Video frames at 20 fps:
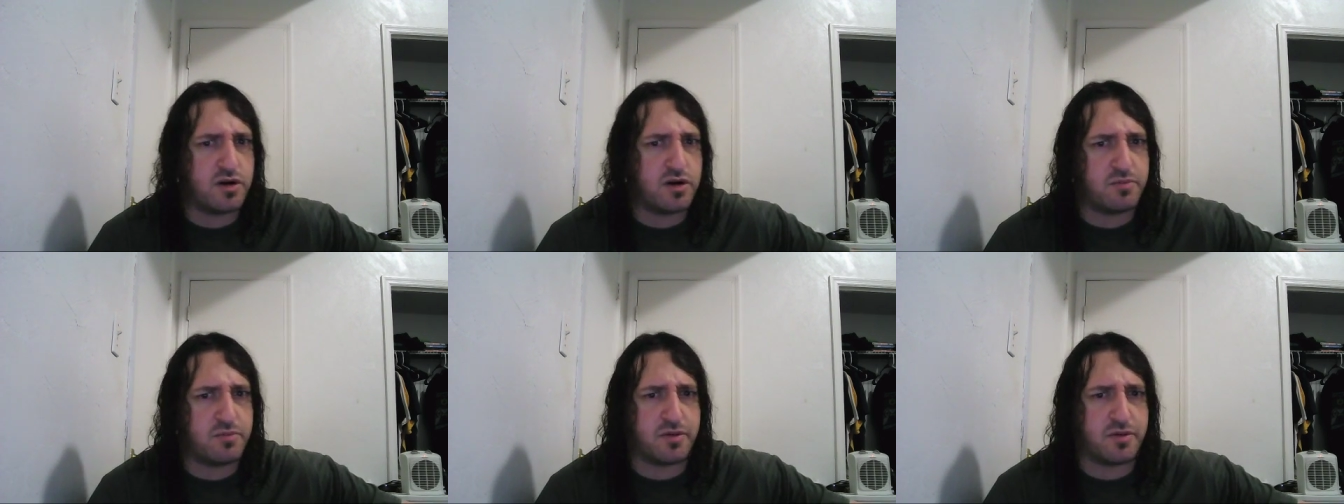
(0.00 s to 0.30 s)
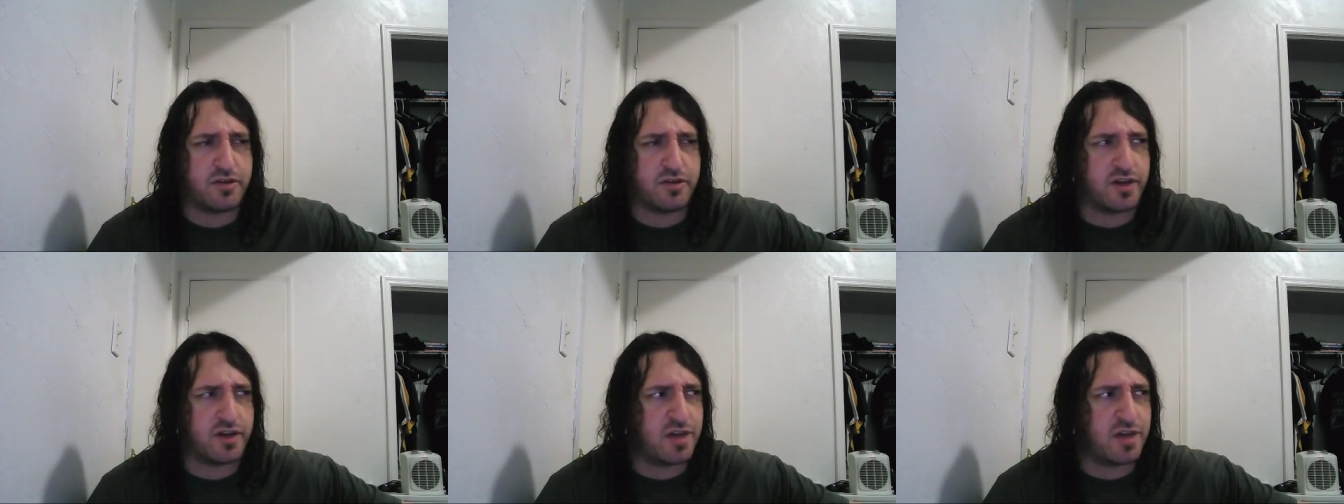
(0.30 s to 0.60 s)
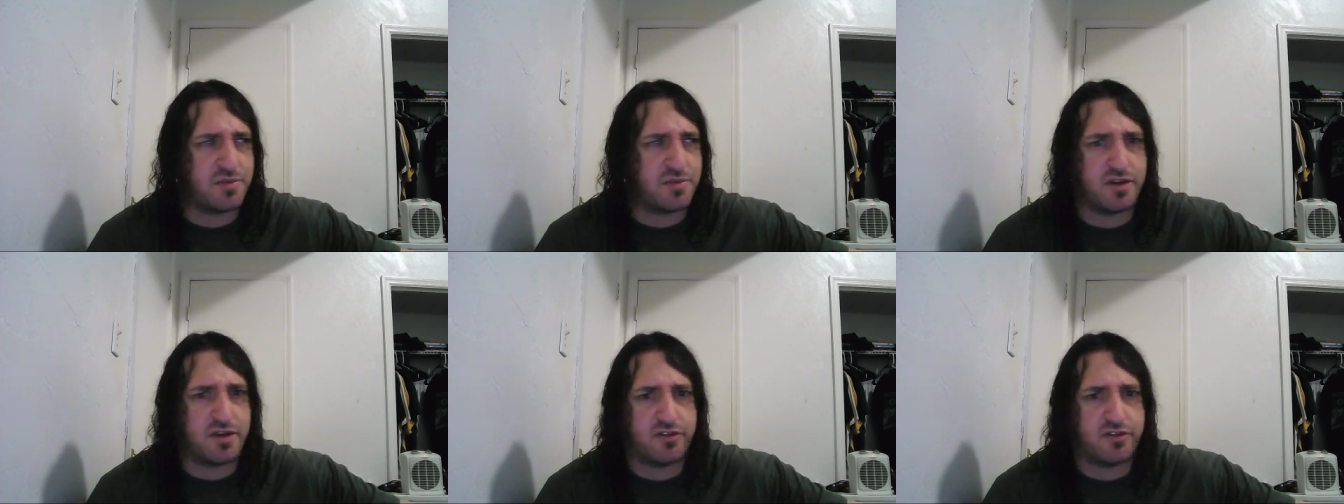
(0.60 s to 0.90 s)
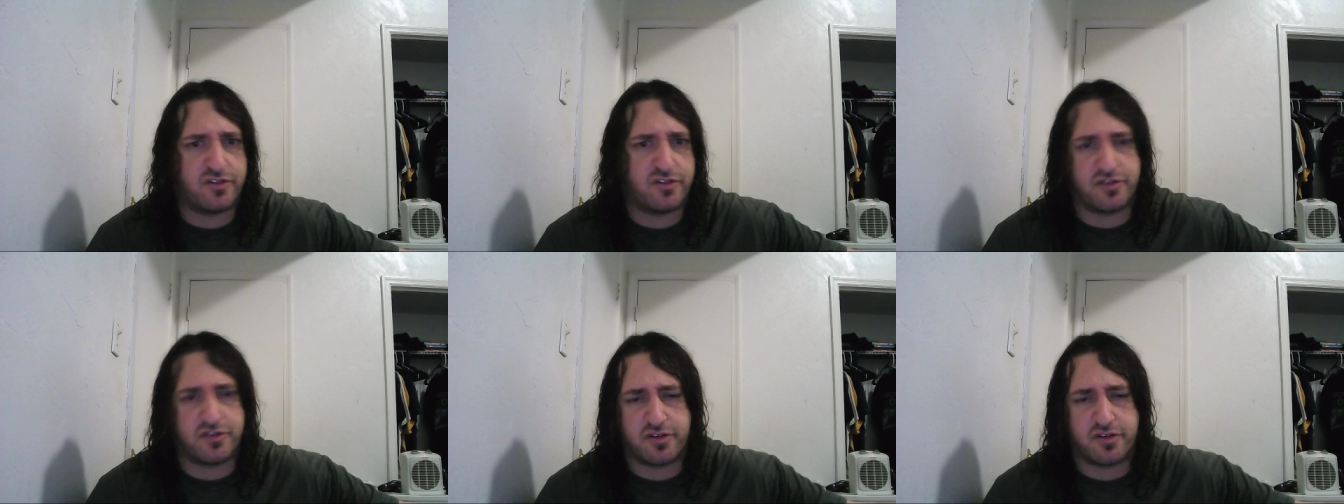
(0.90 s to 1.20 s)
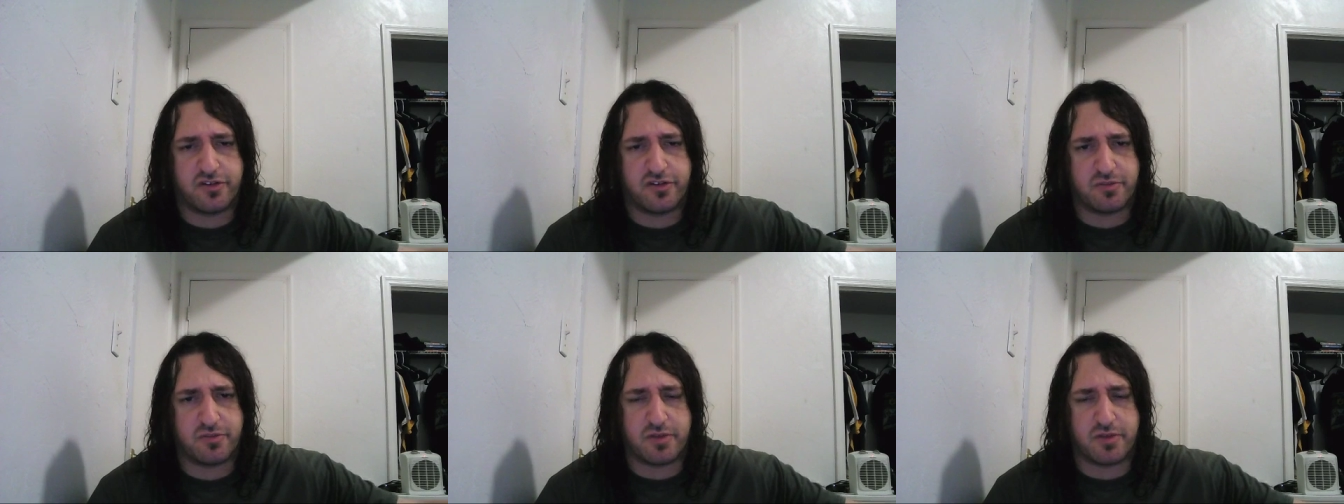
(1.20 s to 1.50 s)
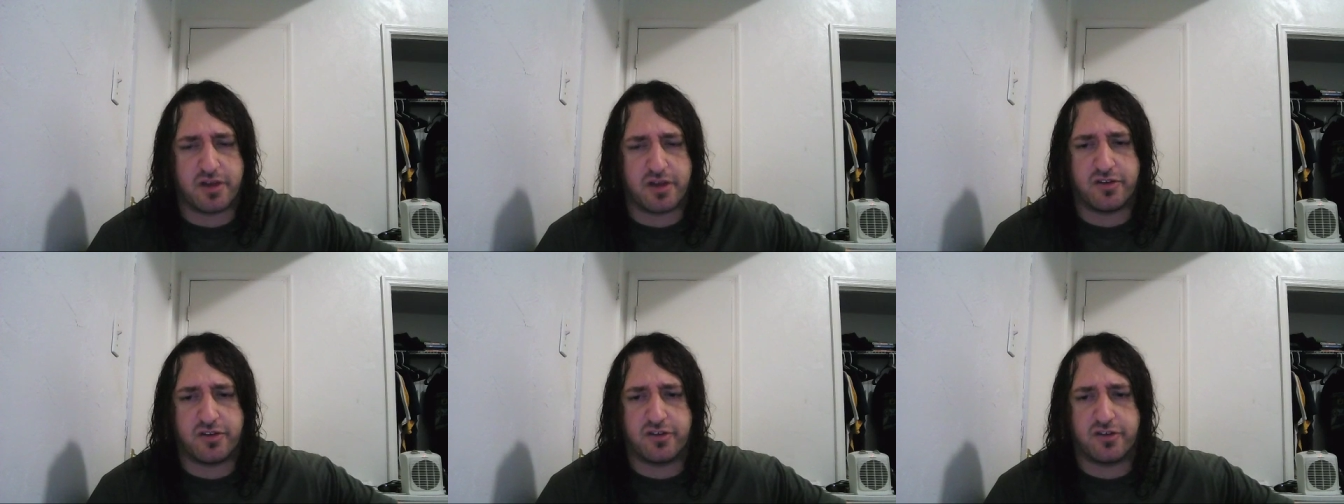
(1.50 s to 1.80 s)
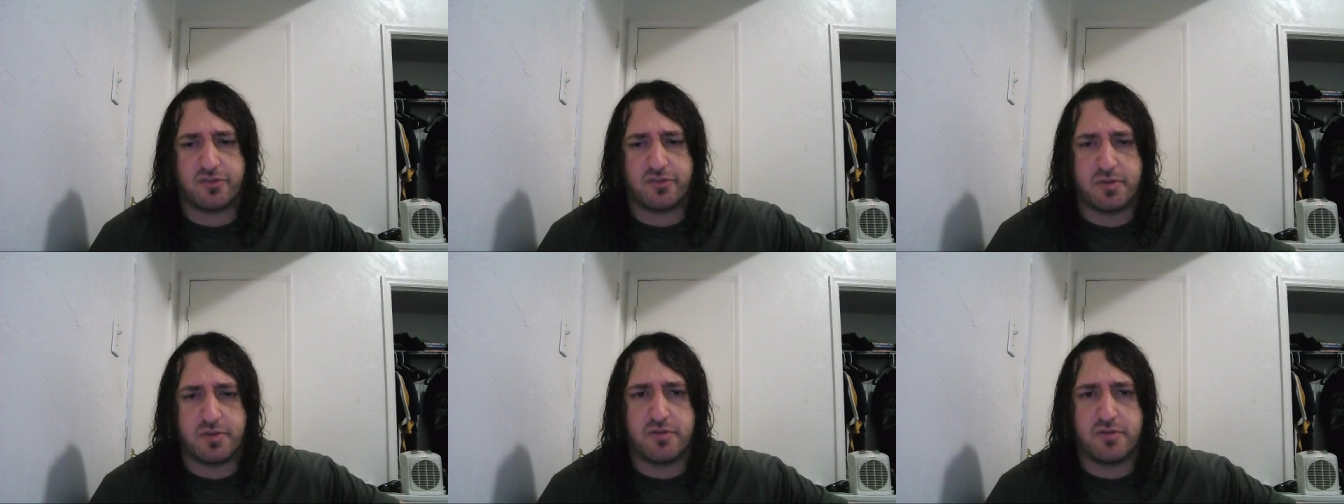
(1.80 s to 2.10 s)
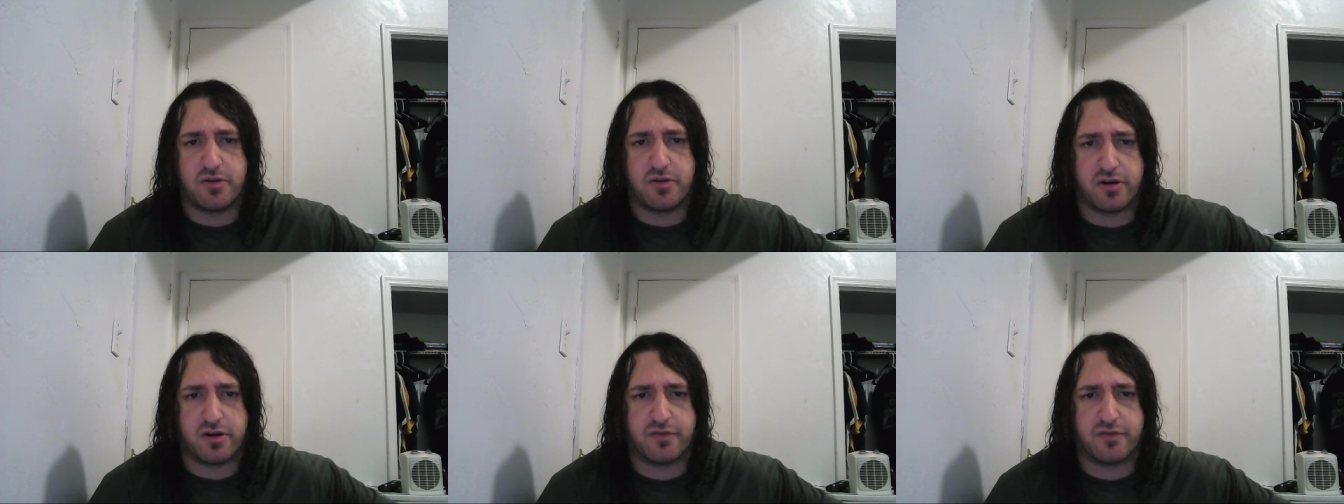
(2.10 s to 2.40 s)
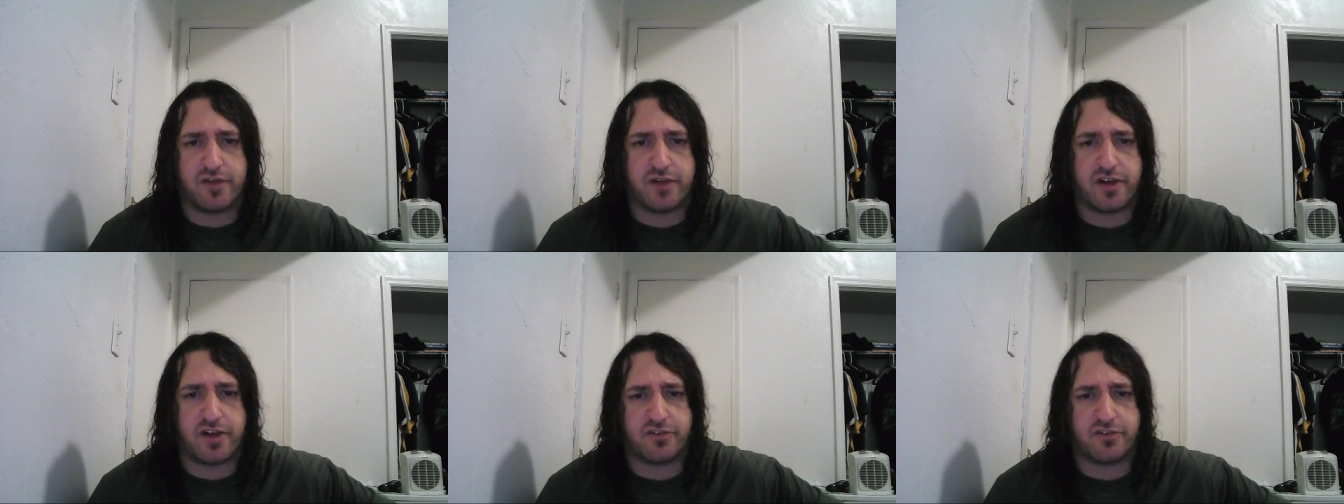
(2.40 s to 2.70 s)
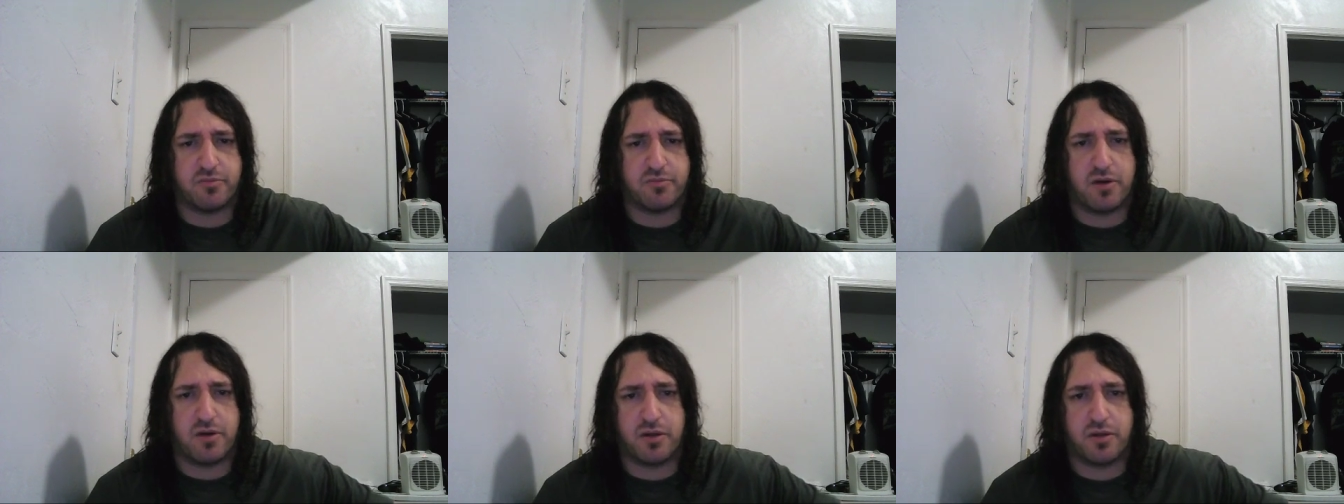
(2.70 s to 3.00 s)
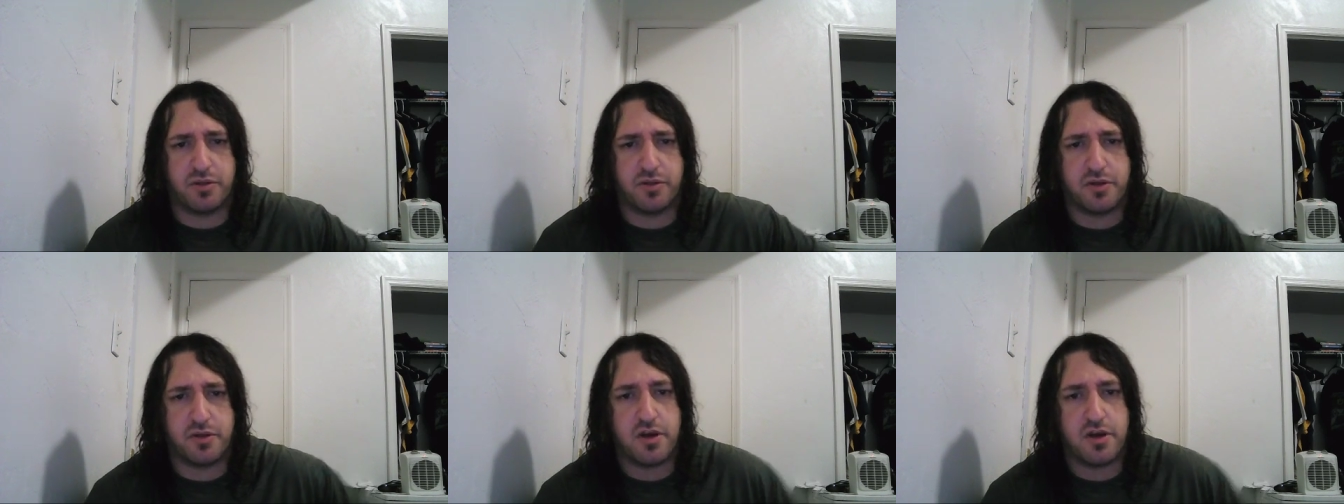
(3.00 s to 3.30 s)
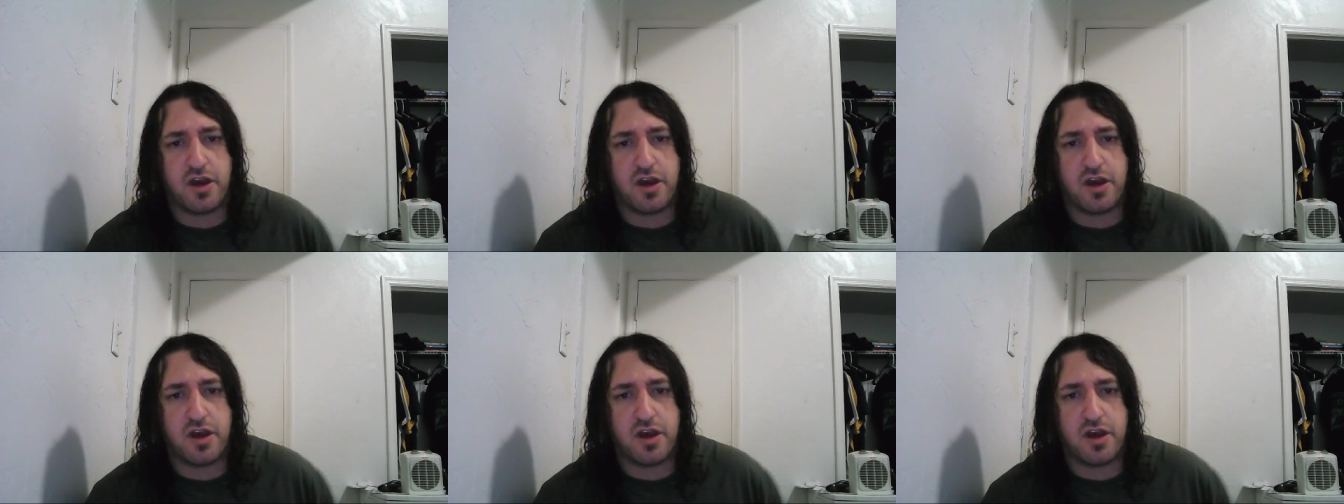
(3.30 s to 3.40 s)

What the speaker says: the game that I did a speed run of last month.